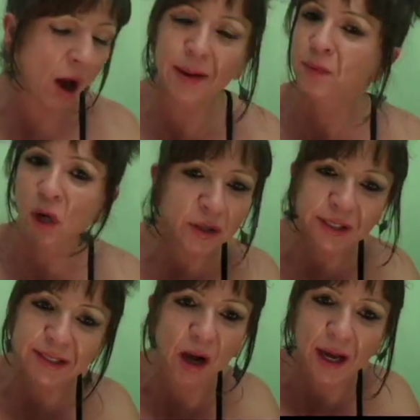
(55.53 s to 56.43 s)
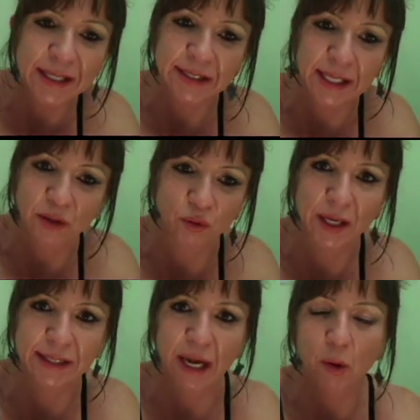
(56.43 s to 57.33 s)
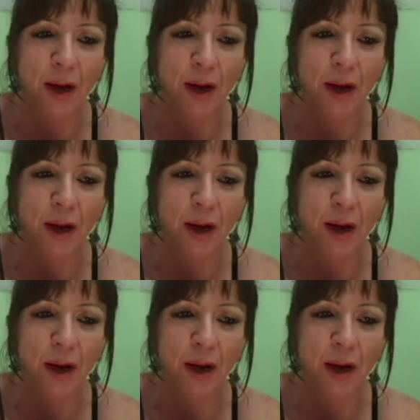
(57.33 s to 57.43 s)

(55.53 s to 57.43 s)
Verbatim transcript: I'm not dieting right now.